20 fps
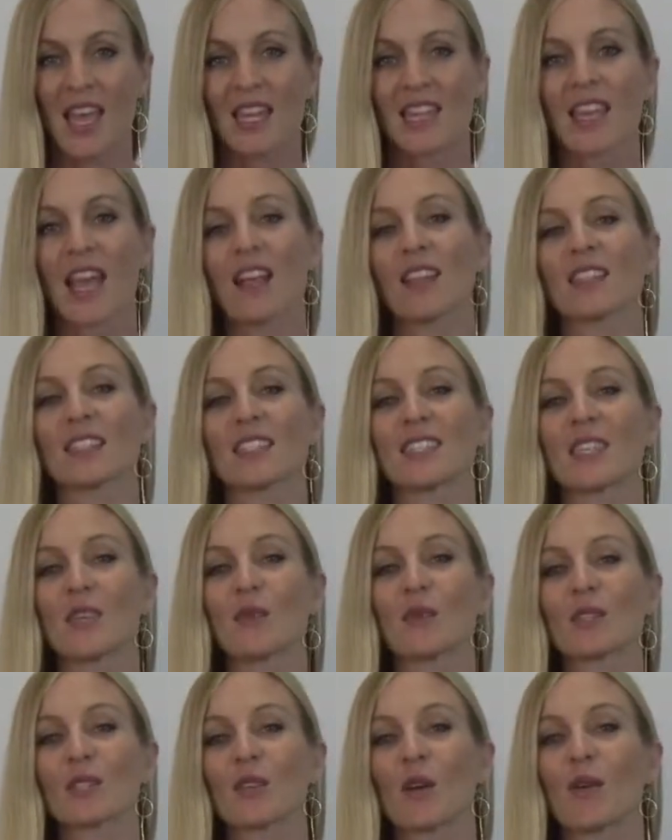Now let's see
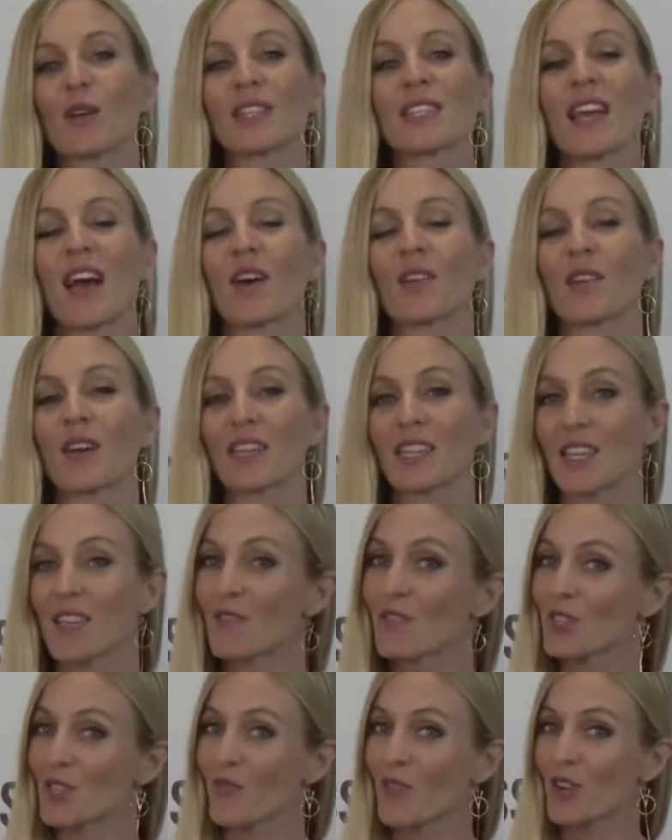what's going down on
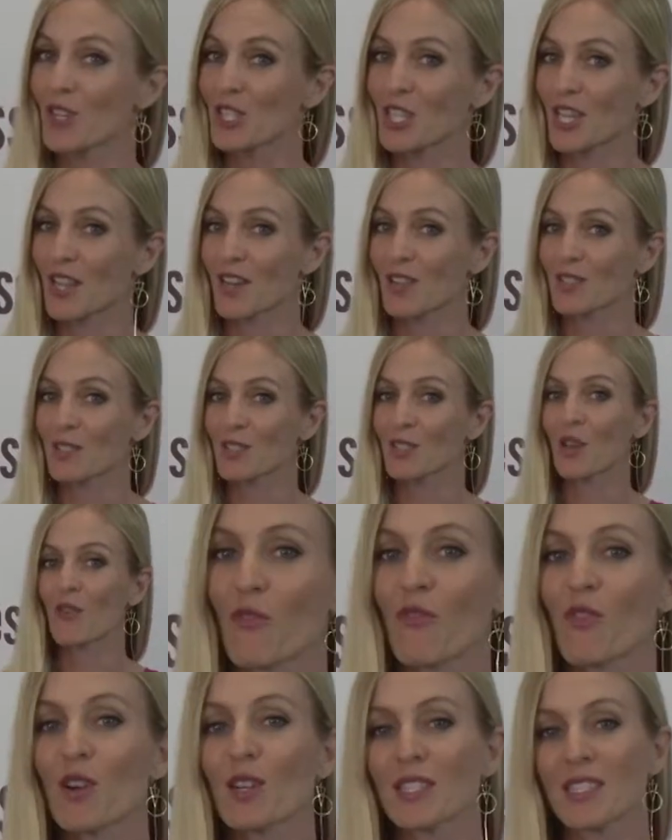each of our channels. So,
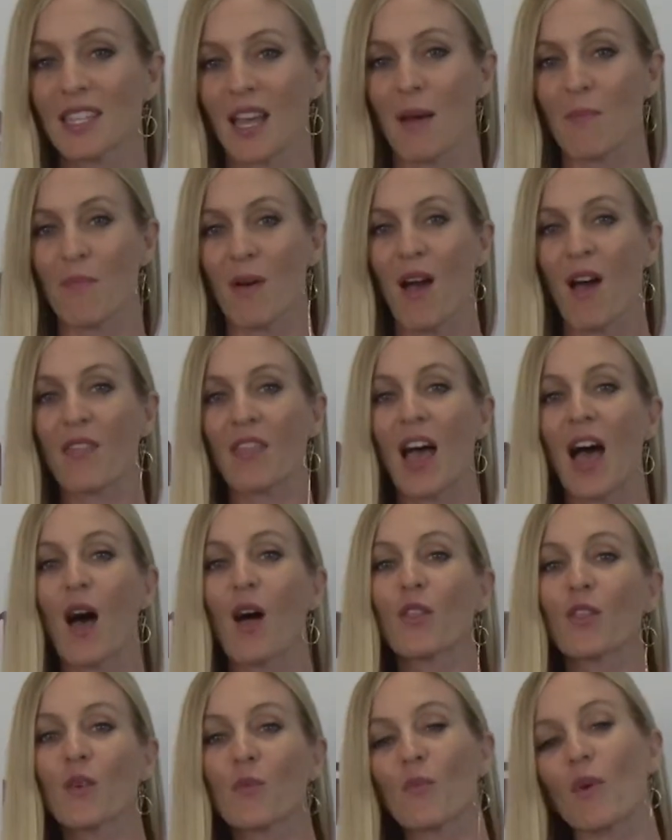first up, on the
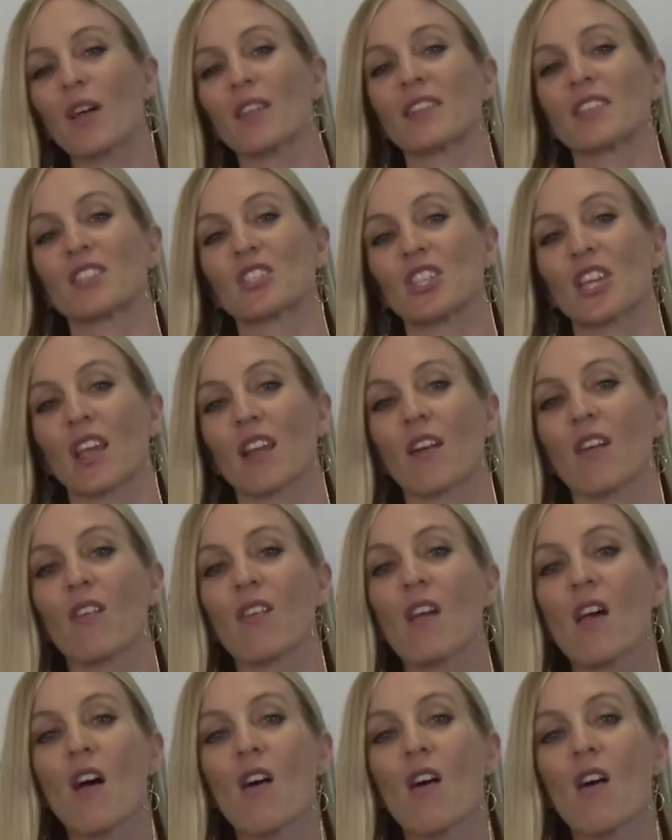Health and Wellness channel,